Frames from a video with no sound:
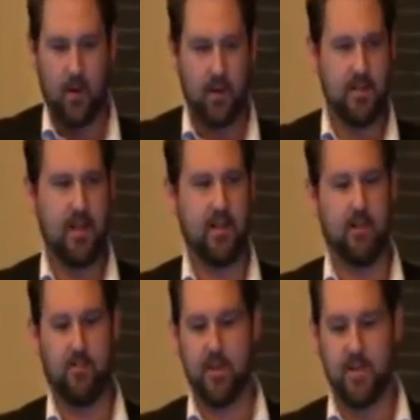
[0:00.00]
I think Ted
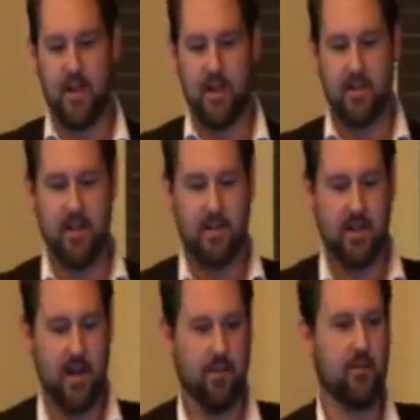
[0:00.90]
did a presentation
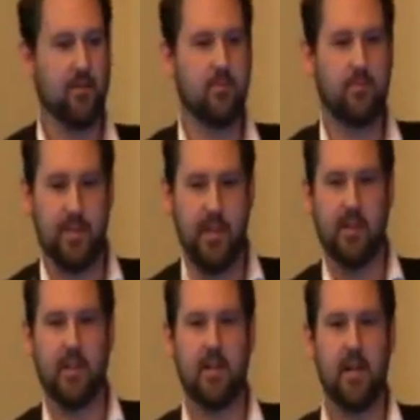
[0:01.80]
yesterday on
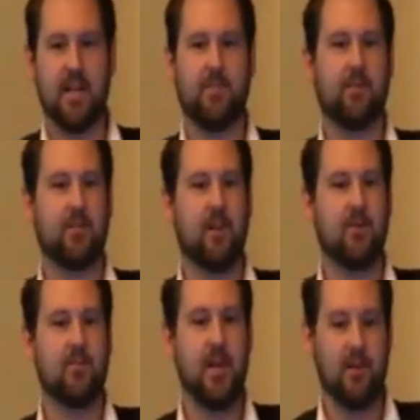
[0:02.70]
particularly aspect of
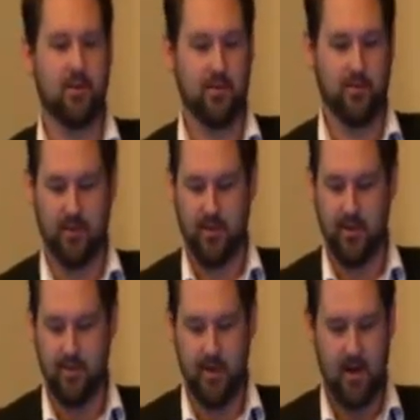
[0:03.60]
social media tools
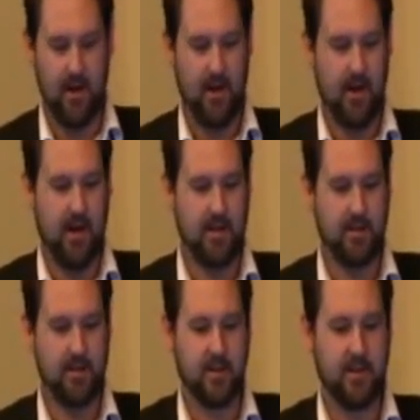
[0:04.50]
and
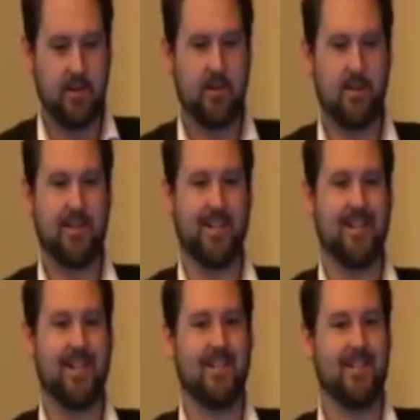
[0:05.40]
some of the
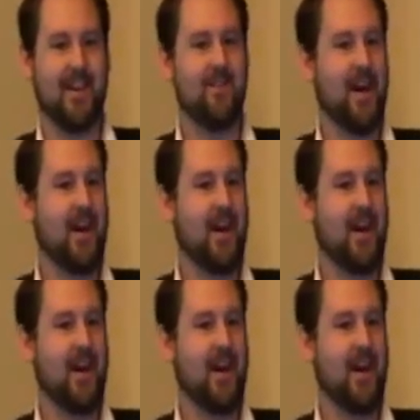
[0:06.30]
successes they've